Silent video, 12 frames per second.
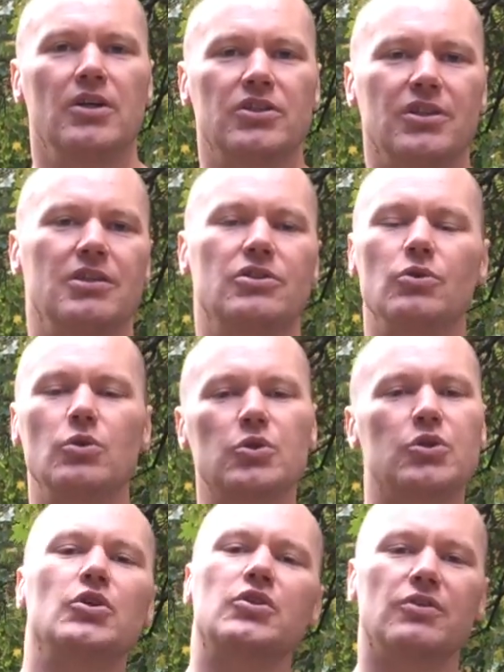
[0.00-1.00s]
So there's all
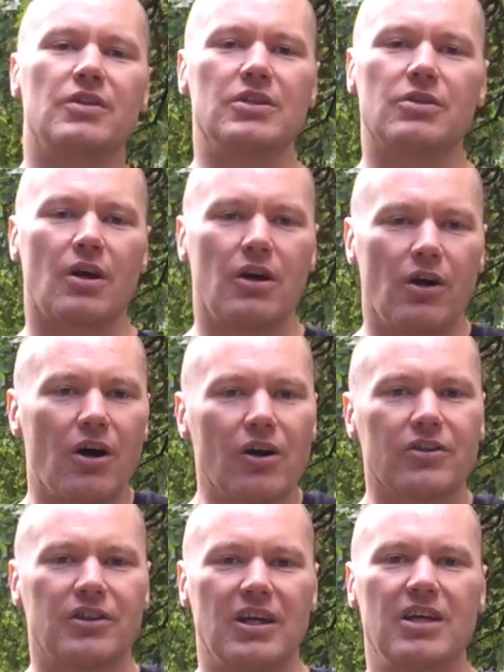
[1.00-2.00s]
sorts of these
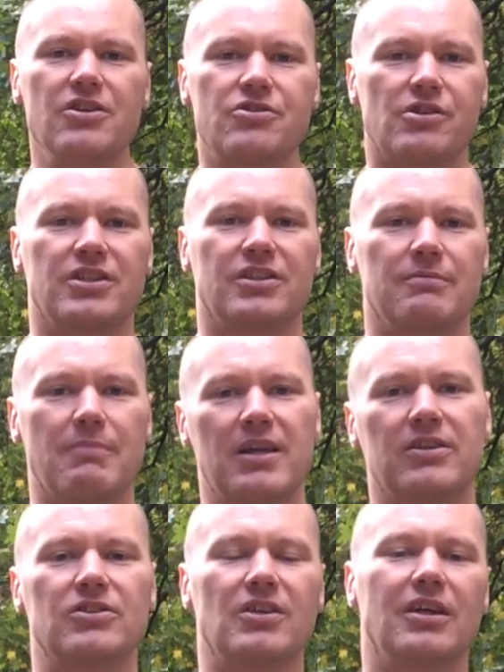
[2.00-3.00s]
odd and interesting
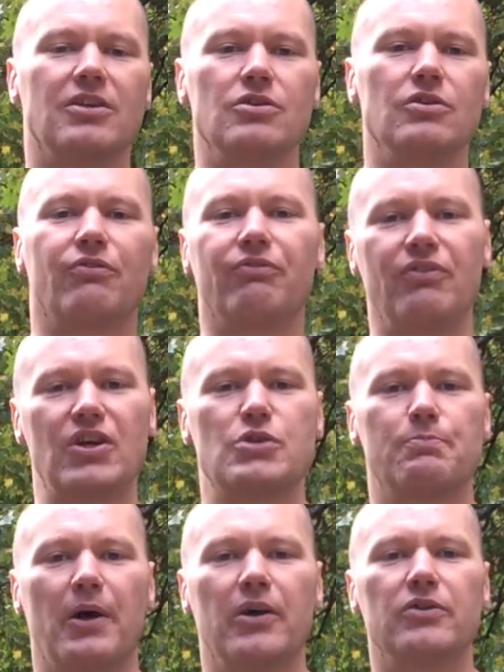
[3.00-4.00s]
methods. They could use fish
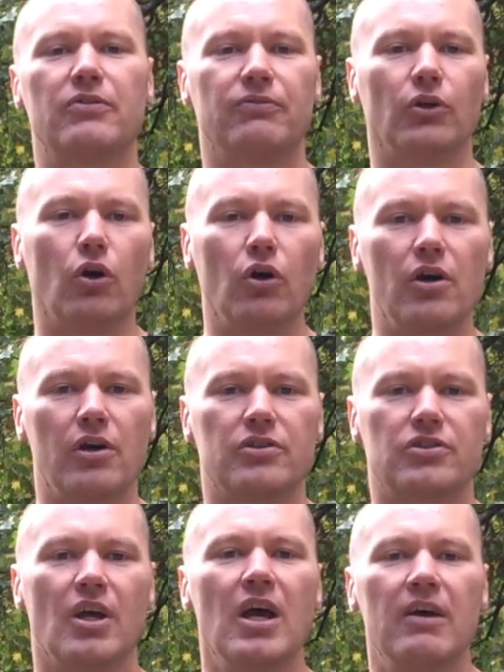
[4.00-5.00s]
bones for
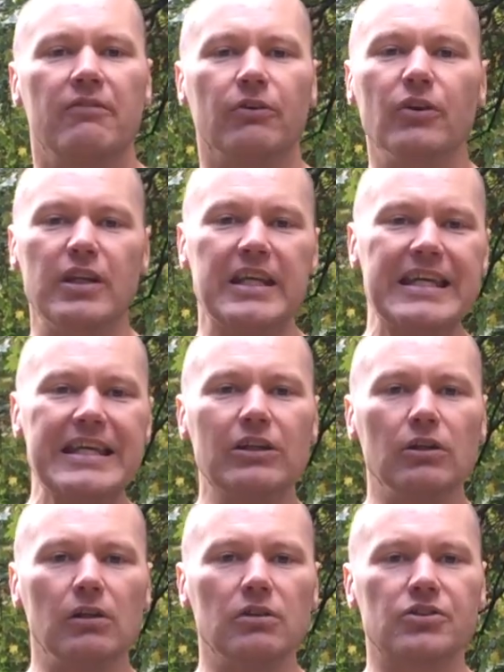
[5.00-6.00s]
hooks, for
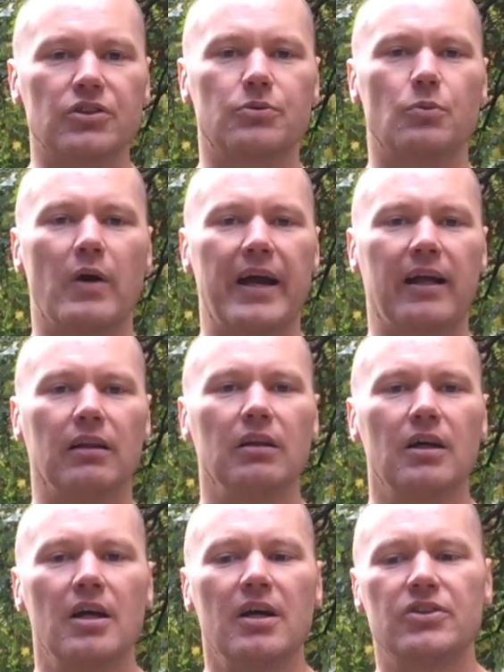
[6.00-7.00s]
needles as well.
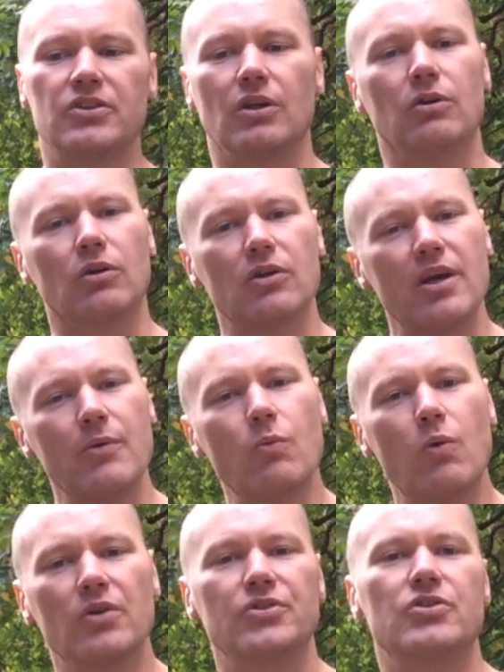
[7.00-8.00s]
So it
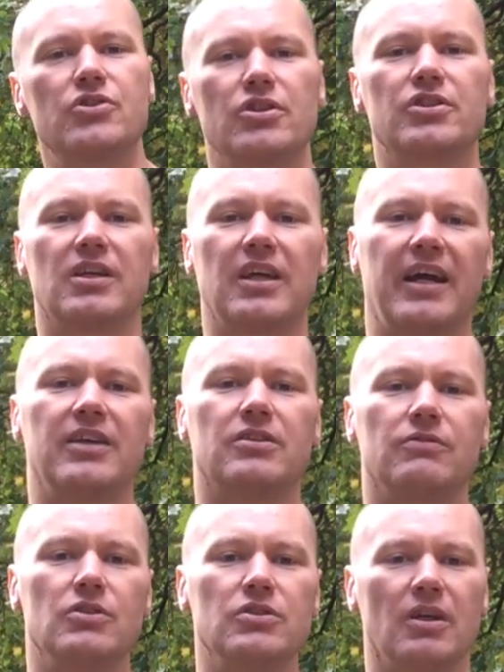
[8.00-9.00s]
wasn't just a case
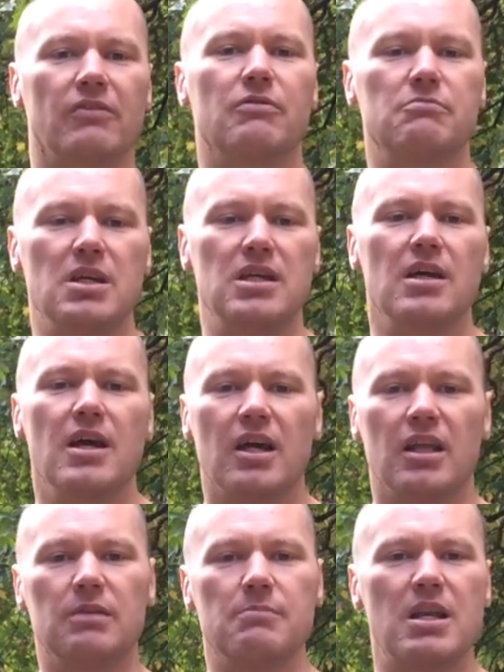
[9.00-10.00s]
of using it for meat.
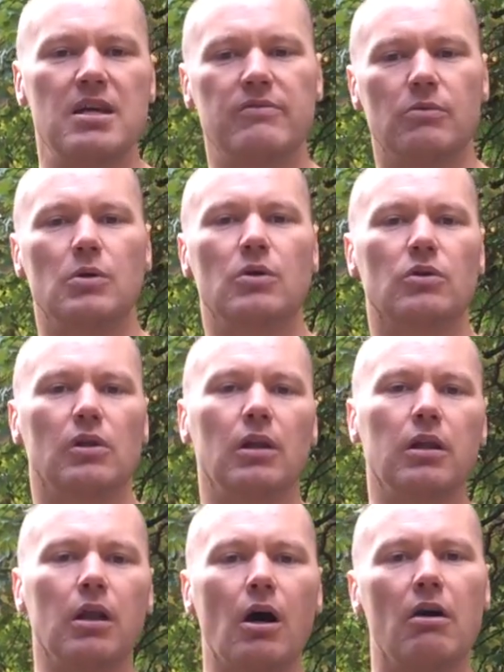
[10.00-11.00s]
In the medieval world, a
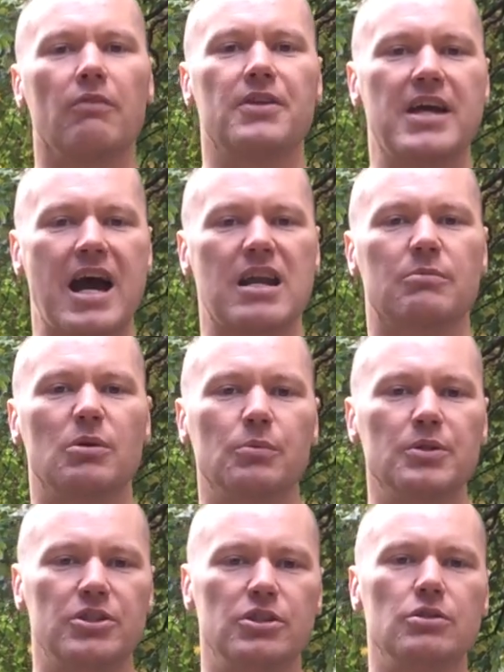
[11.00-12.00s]
lot of the animal
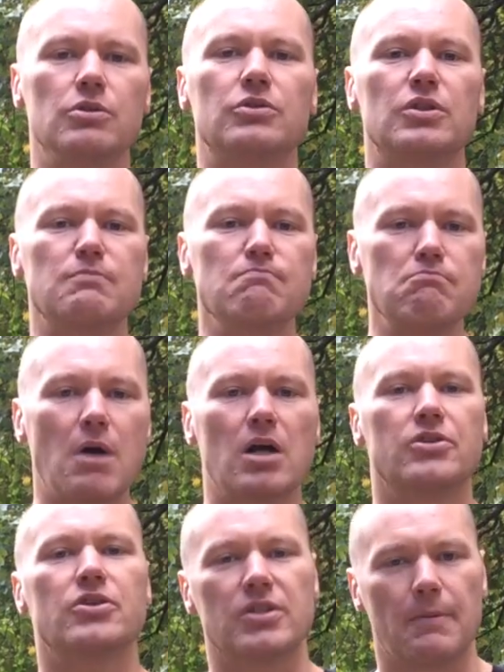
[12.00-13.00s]
was used as
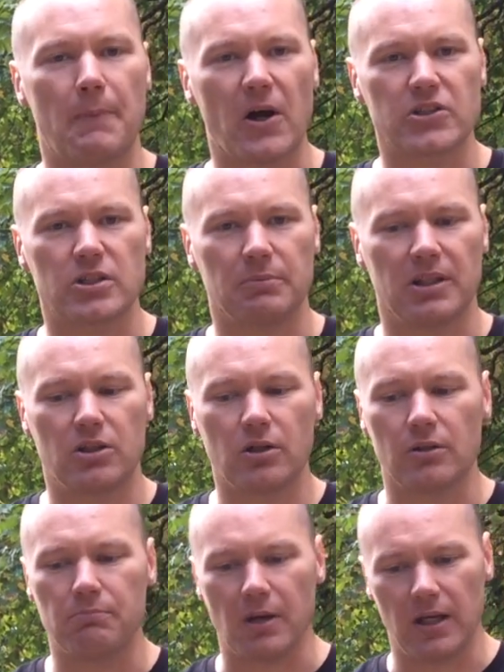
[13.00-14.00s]
much as it possibly
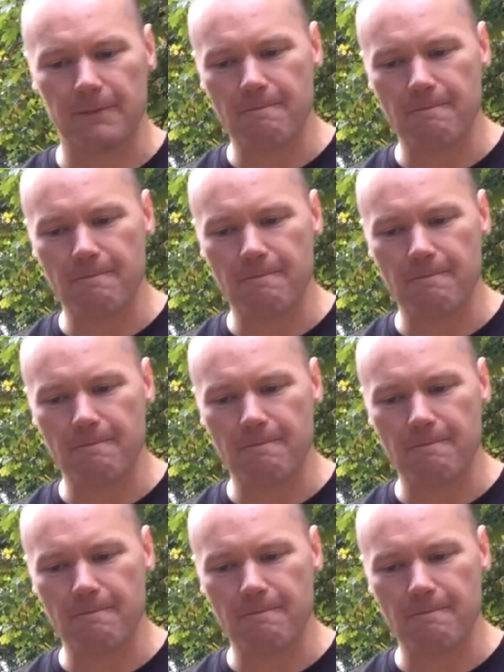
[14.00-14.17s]
could be.